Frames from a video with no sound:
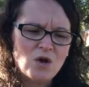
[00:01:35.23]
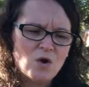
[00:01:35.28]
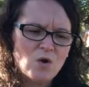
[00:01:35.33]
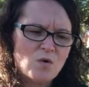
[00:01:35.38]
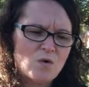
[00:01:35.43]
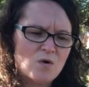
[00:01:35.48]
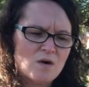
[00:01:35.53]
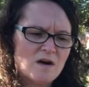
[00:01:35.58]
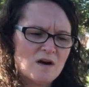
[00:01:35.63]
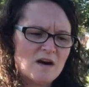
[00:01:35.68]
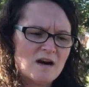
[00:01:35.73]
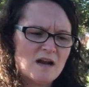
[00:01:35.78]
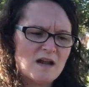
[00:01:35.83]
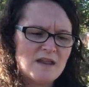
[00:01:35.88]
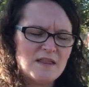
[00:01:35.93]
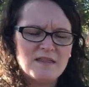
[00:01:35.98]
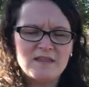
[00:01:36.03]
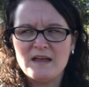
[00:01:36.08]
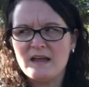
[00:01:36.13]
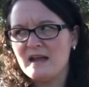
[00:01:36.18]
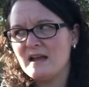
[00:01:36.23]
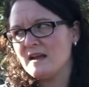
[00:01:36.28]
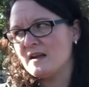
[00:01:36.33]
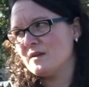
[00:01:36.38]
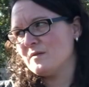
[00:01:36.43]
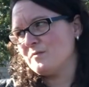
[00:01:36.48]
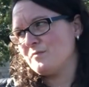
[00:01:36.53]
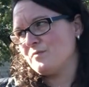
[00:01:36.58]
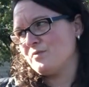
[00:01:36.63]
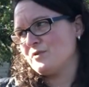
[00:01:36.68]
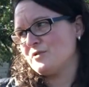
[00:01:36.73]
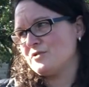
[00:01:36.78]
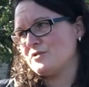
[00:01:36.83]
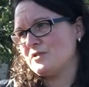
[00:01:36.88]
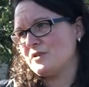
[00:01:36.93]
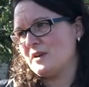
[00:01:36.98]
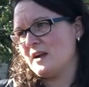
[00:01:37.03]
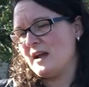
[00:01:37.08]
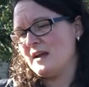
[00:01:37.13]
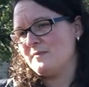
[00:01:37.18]
or they push
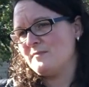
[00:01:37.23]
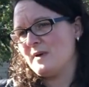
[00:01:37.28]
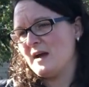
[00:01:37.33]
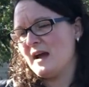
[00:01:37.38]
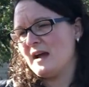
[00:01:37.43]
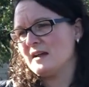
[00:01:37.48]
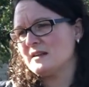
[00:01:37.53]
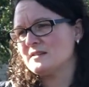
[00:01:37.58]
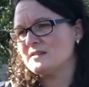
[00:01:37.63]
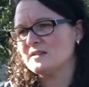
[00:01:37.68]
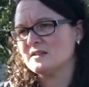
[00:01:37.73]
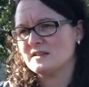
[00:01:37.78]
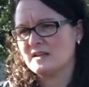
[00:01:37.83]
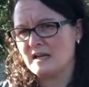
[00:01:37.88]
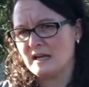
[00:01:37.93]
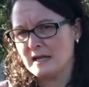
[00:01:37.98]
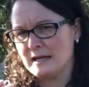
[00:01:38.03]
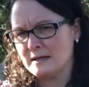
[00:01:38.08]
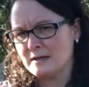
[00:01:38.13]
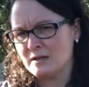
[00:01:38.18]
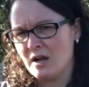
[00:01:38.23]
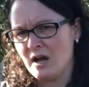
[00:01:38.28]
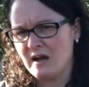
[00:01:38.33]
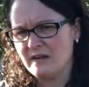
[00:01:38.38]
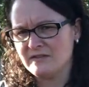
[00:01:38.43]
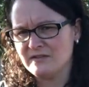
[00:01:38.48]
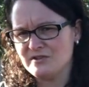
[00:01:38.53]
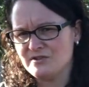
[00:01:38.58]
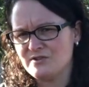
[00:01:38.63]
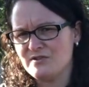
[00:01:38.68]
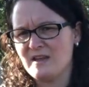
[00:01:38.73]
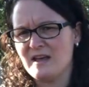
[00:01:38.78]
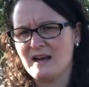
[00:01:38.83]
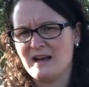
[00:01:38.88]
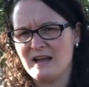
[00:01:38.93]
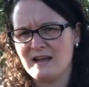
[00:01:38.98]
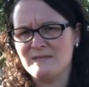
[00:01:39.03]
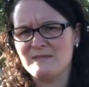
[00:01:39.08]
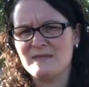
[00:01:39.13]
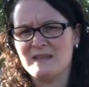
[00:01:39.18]
their head back to acknowledge that
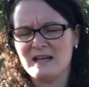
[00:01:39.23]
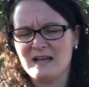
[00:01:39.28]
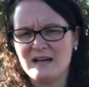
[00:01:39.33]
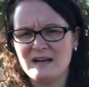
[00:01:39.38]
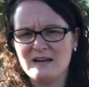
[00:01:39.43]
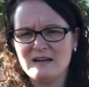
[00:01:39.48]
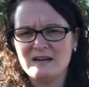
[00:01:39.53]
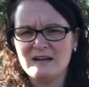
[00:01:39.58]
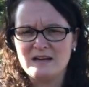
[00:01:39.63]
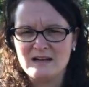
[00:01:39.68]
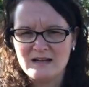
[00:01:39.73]
I'm there